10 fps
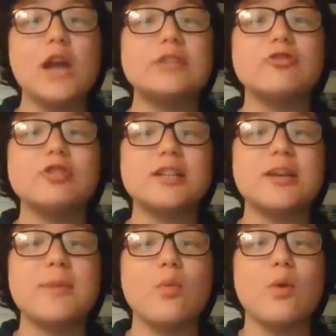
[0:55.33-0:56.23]
interesting to
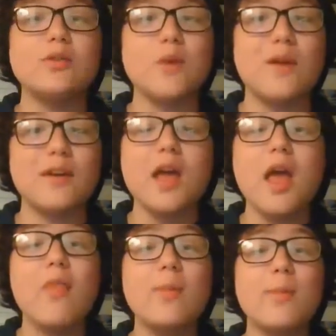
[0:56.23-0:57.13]
me whatsoever.
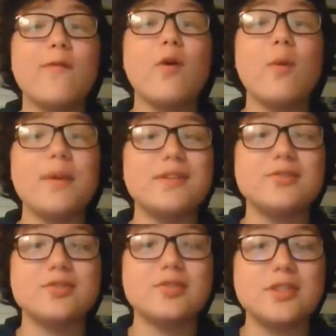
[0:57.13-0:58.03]
The
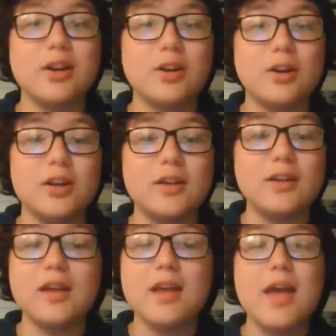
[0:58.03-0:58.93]
performances are still good.
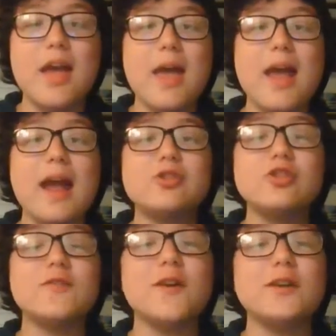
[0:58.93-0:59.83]
It
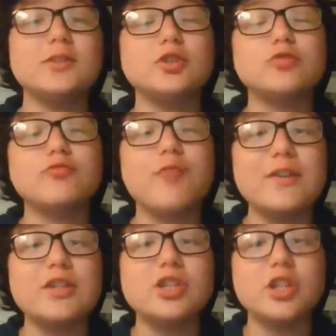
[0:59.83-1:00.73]
just felt
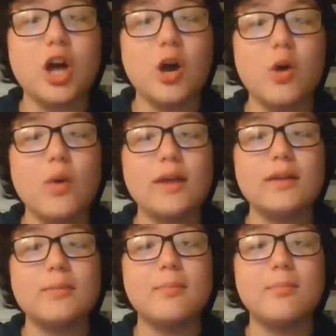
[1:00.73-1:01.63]
very slow
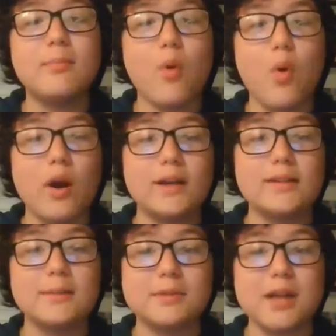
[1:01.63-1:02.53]
and boring
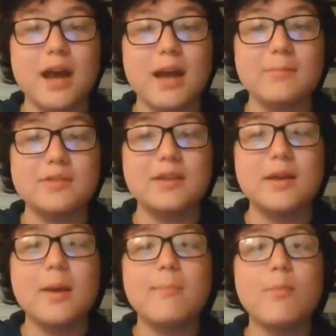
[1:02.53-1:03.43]
sometimes.
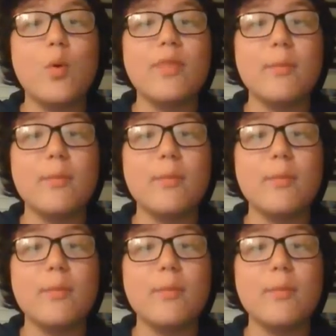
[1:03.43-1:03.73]
But when the